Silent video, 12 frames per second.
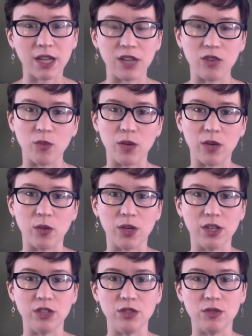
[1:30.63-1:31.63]
and you might
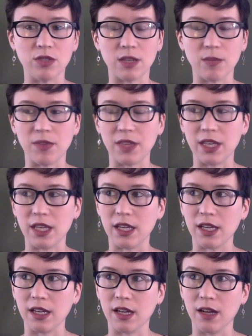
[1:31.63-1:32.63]
want to do
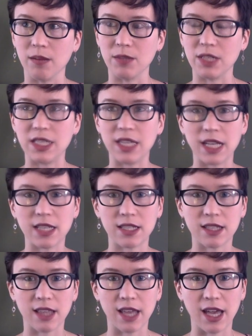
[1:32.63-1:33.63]
something to
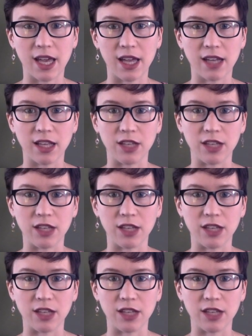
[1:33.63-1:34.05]
test that,